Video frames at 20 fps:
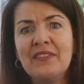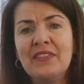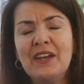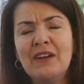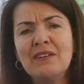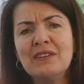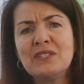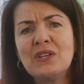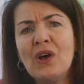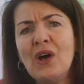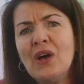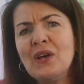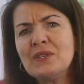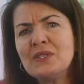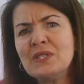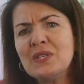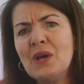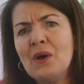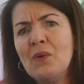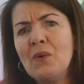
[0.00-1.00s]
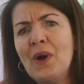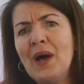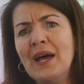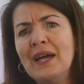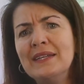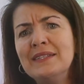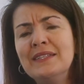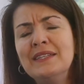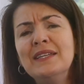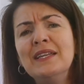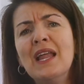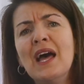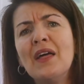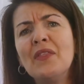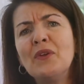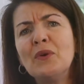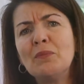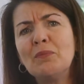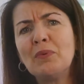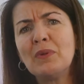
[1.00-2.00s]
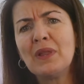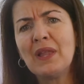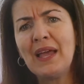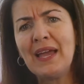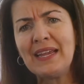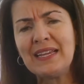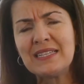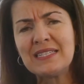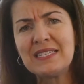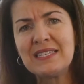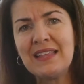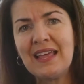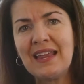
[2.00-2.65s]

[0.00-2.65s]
There is also another place